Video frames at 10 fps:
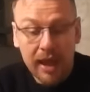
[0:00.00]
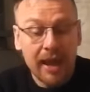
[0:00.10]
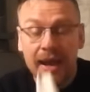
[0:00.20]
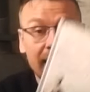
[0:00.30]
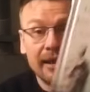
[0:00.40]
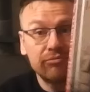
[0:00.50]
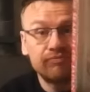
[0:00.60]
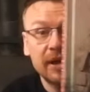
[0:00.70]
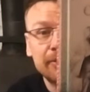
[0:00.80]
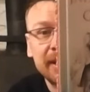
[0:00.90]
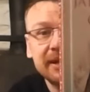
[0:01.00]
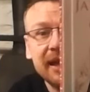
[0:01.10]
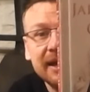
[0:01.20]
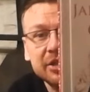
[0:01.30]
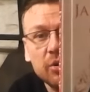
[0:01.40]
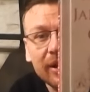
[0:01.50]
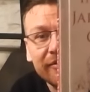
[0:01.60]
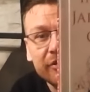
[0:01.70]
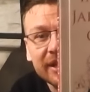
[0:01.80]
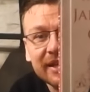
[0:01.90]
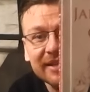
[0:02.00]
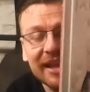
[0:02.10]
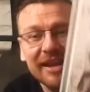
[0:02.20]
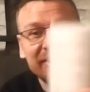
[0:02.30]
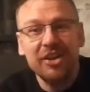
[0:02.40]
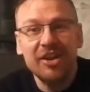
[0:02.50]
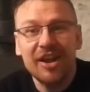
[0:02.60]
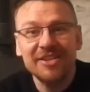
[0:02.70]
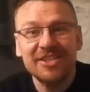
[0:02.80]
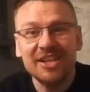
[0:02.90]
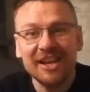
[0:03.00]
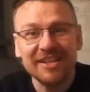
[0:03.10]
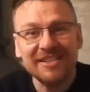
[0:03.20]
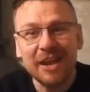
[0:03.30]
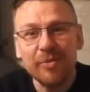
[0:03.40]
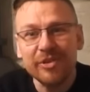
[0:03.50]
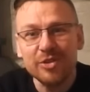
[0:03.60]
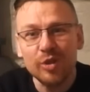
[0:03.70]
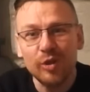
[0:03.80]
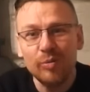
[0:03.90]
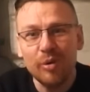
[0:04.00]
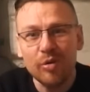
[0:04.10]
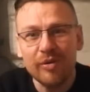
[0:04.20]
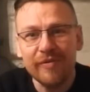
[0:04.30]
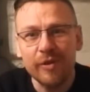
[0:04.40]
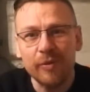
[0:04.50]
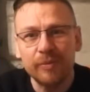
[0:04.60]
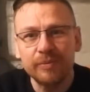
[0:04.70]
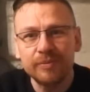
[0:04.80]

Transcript: I recommend it, guys, go and have a read, and I'll see you next time with a Tuttle book review.